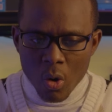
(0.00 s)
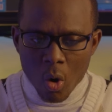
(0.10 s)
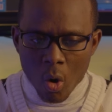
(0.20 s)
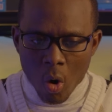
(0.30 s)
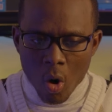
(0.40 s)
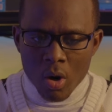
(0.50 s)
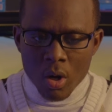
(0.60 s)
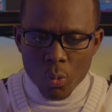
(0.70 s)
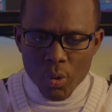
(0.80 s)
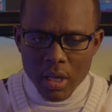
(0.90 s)
or
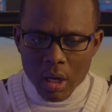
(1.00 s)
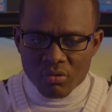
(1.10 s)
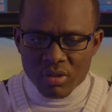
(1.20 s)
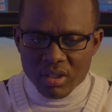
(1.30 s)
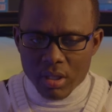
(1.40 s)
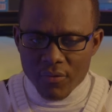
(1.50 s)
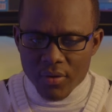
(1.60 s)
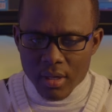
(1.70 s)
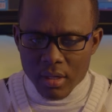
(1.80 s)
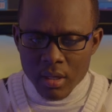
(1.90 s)
without
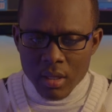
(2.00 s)
receiving